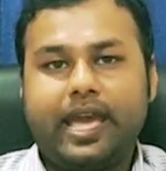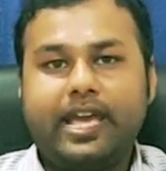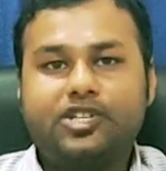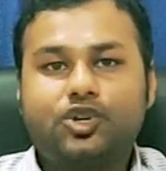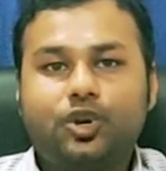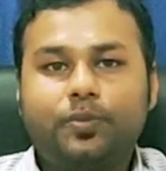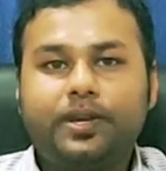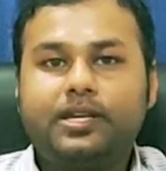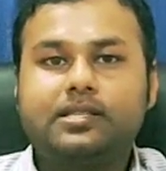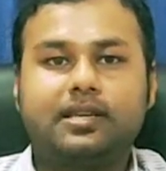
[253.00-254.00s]
age group
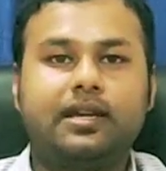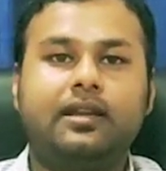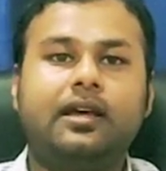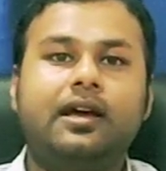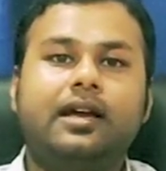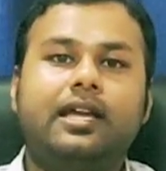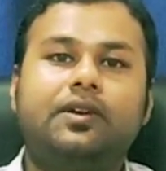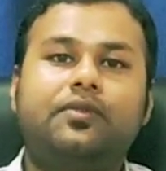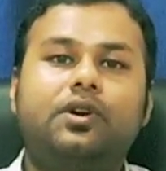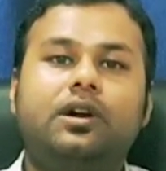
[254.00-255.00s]
he is in,
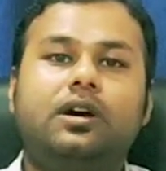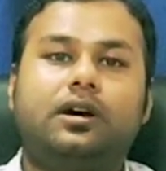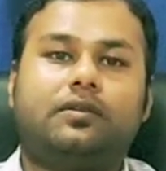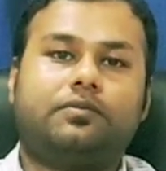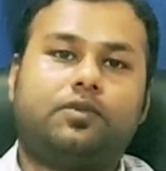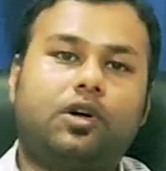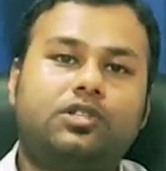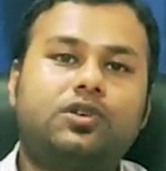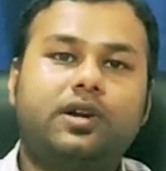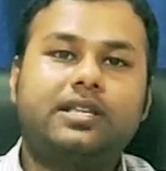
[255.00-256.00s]
he would
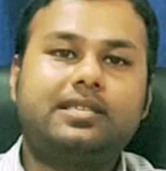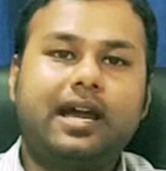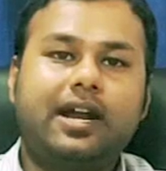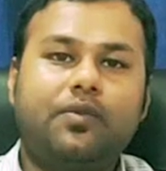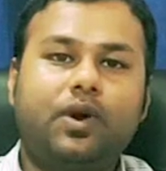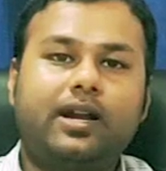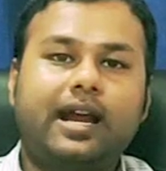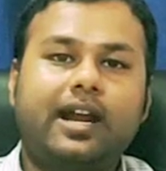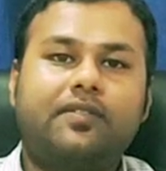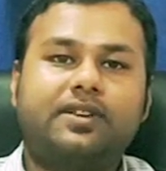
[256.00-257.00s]
also decide what
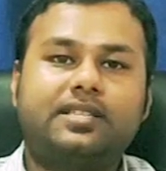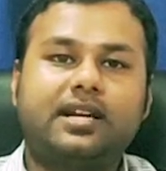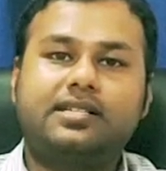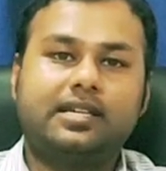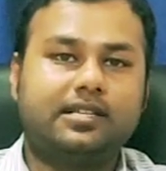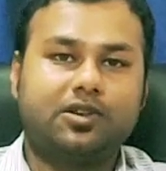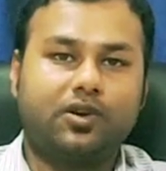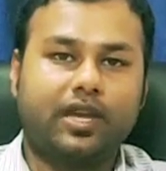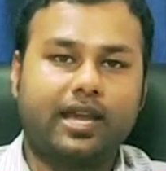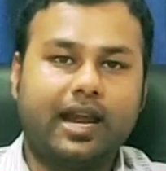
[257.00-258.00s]
kind of assets he is
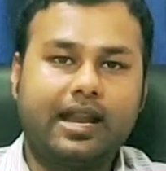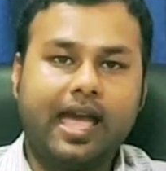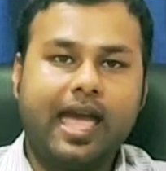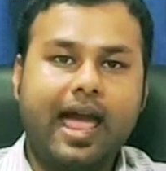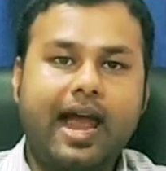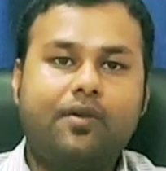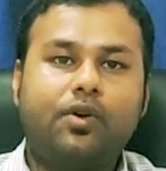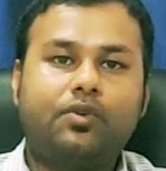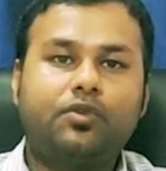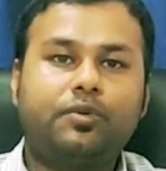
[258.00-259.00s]
looking at and
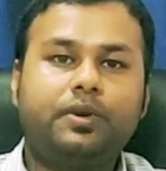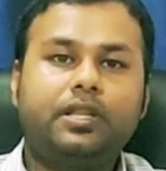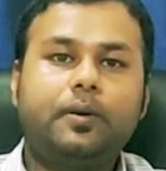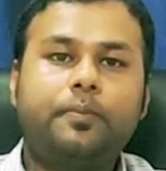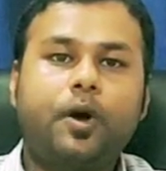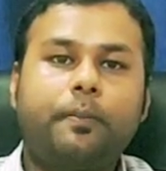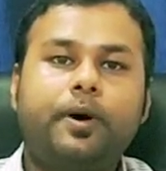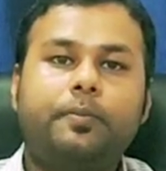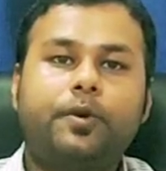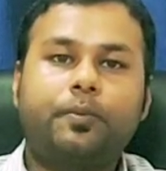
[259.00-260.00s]
what would be the
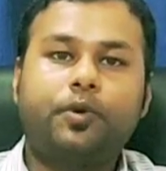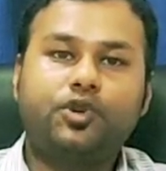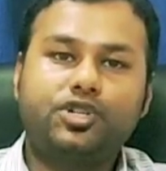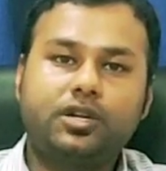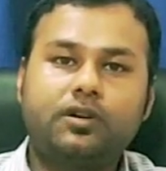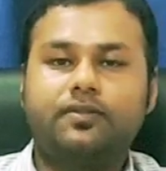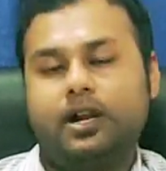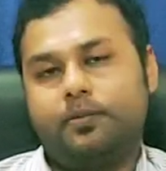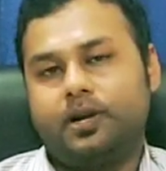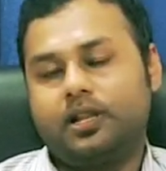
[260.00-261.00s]
proper proportion of
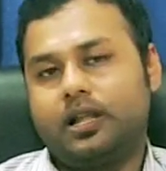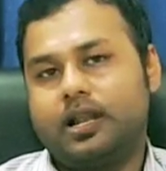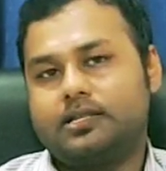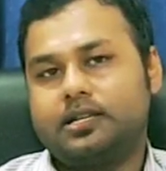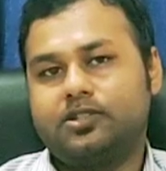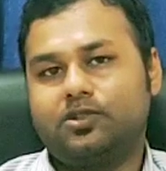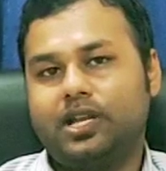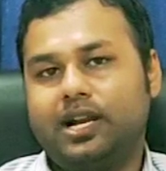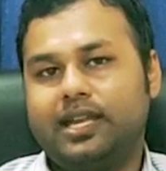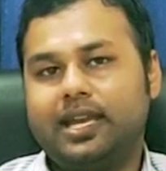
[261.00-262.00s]
that particular asset so
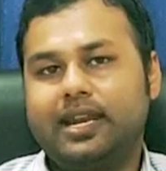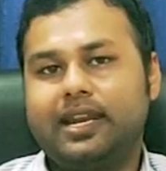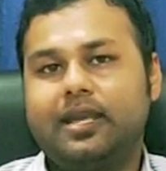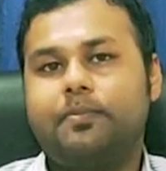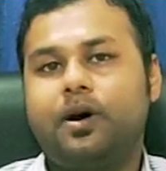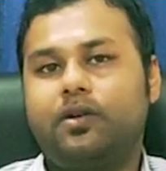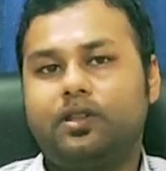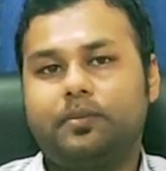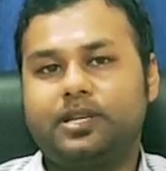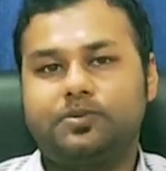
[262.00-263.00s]
that he can reap out
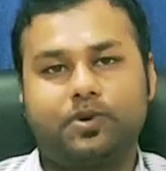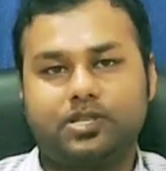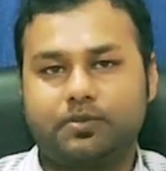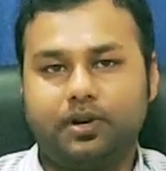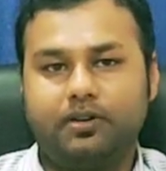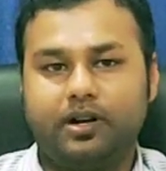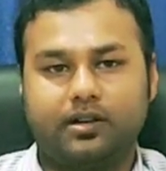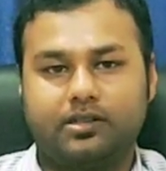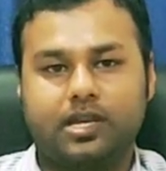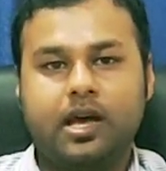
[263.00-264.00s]
the best possible
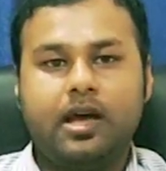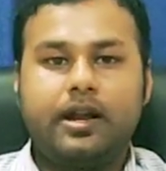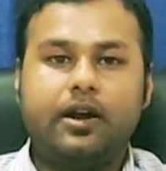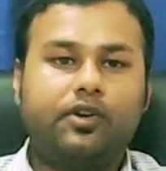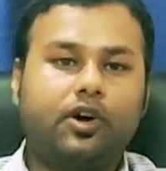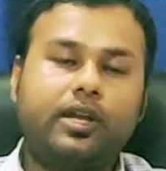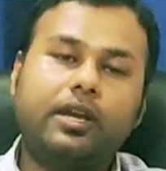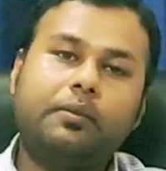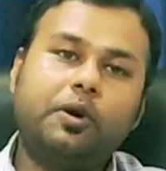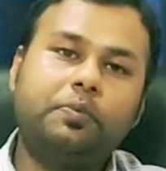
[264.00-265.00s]
returns. Now,
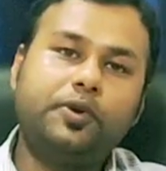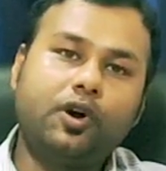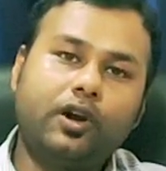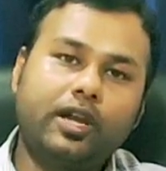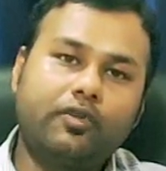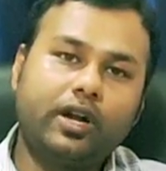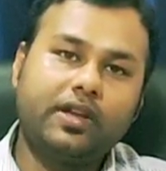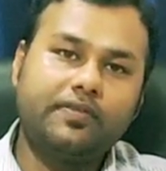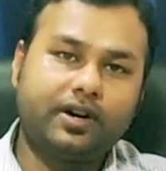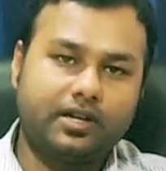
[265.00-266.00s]
talking about pure
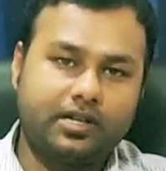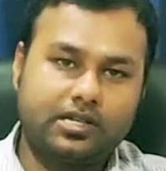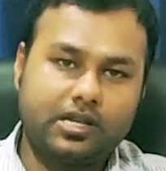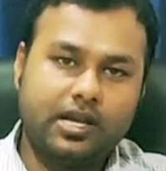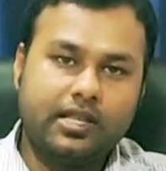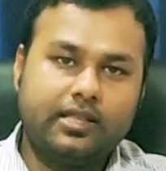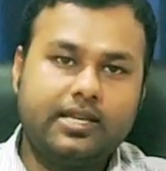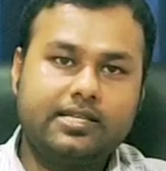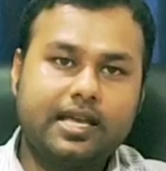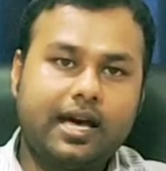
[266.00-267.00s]
equity funds,
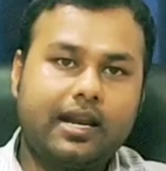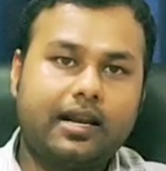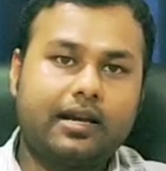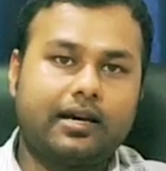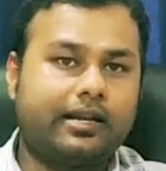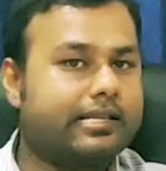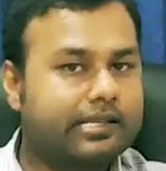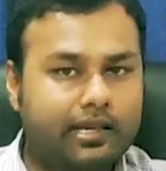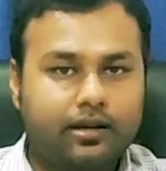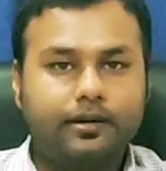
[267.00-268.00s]
these are
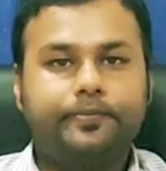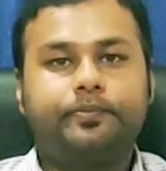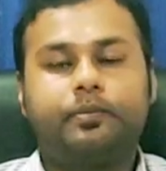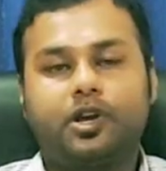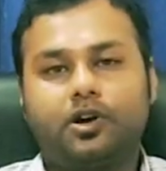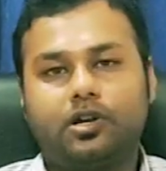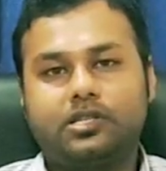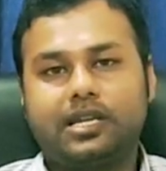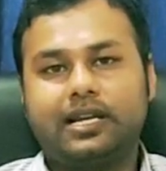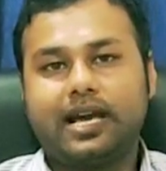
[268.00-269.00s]
riskier
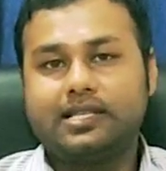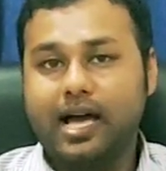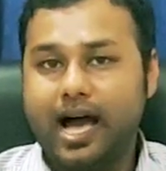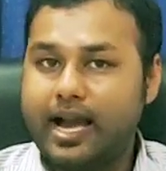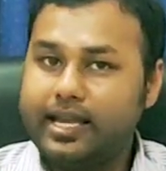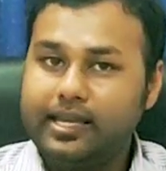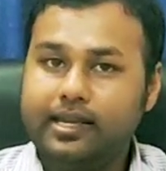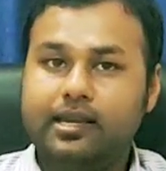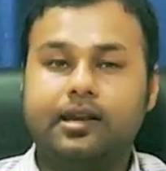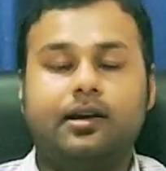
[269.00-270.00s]
because it has a high
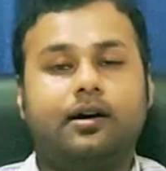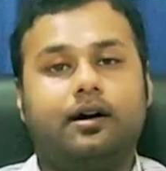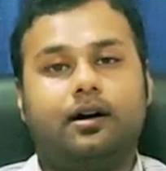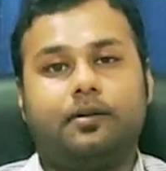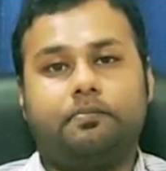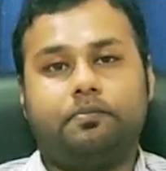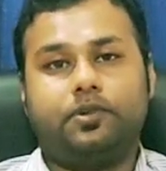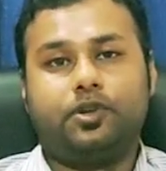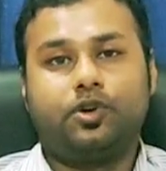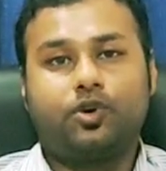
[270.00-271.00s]

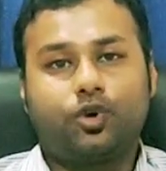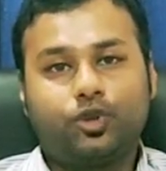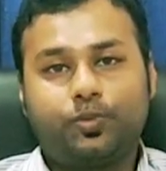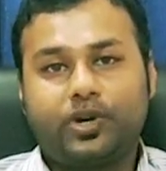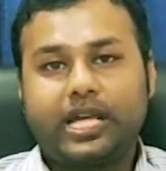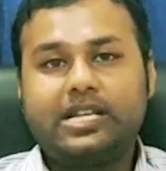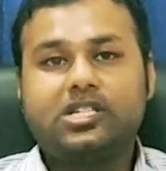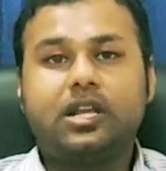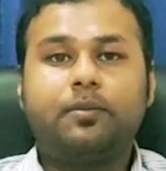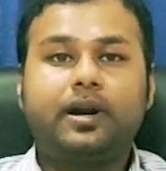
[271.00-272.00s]
growth
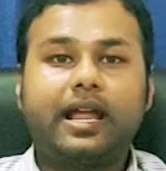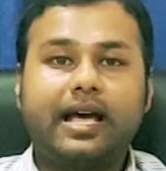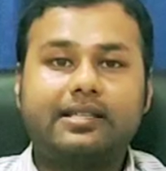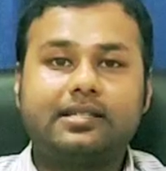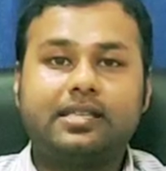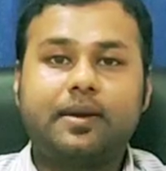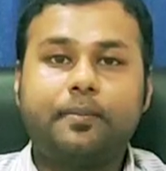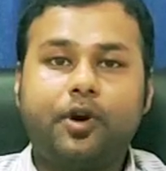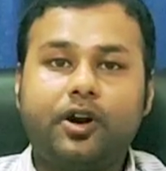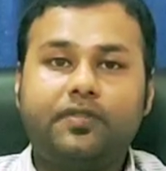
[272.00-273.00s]
potential, but at the same
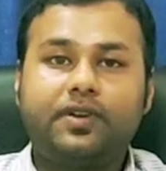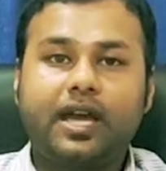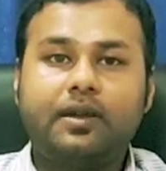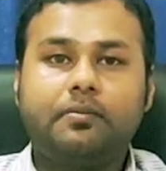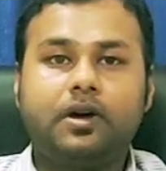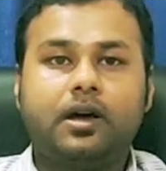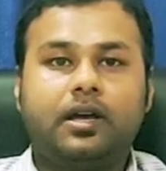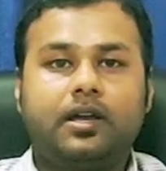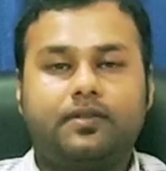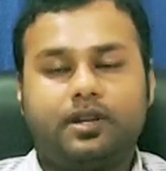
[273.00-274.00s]
point of time,
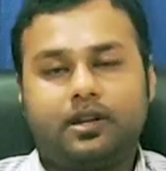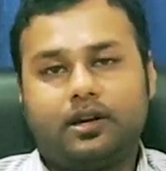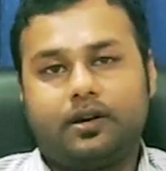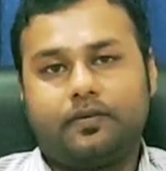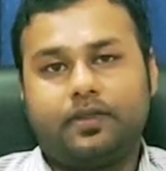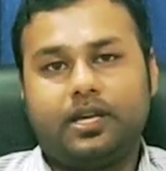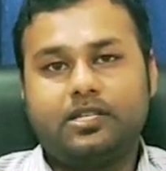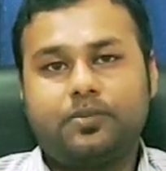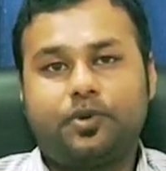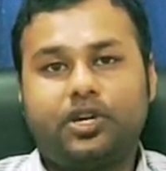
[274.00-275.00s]
even there
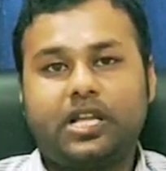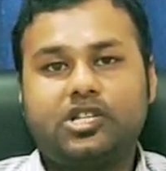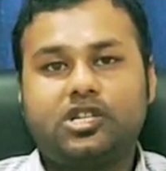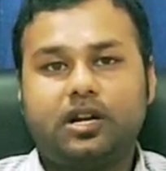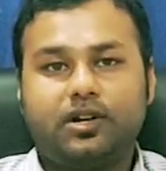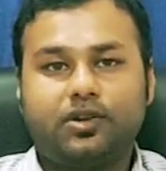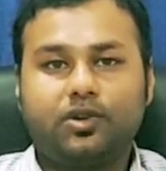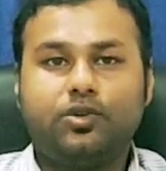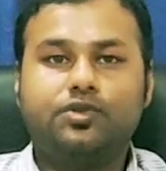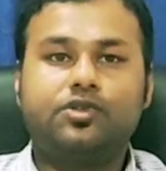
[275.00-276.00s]
is a potential to
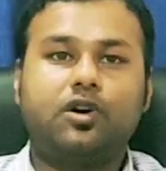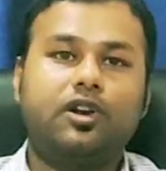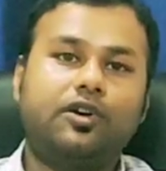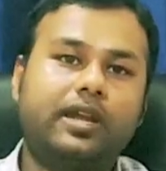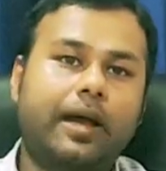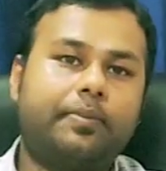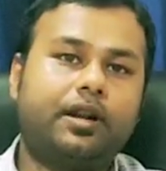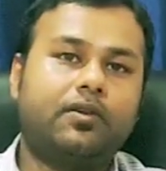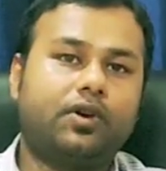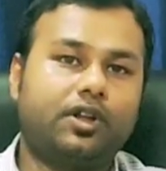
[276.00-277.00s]
lose all your
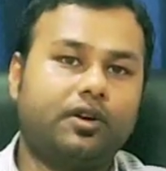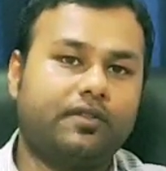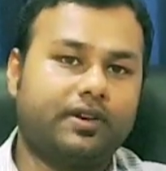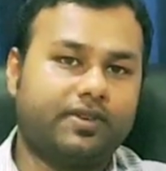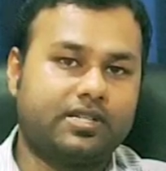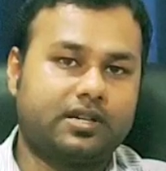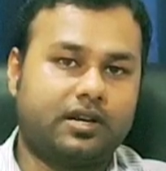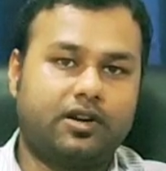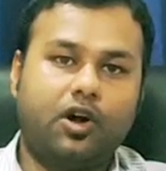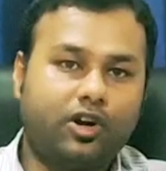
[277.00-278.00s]
capital what you have
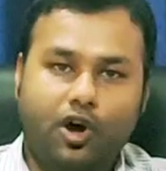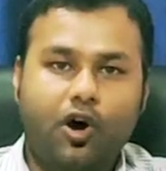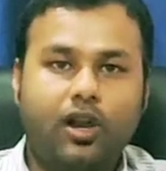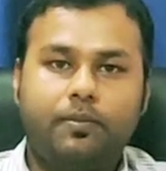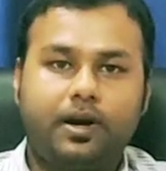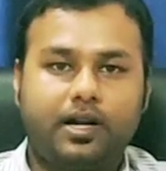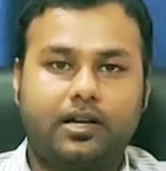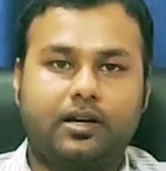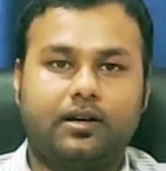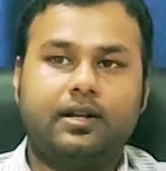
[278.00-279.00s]
invested. Not all, but